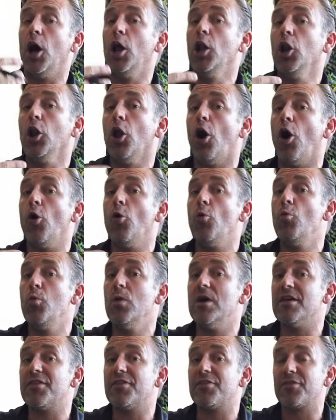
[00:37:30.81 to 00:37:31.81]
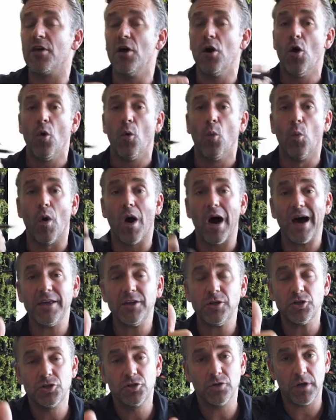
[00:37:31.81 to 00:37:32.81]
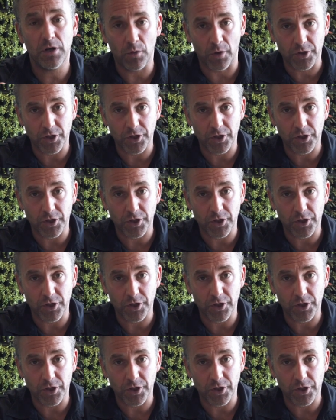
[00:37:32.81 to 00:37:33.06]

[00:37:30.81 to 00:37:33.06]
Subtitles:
along with why you're doing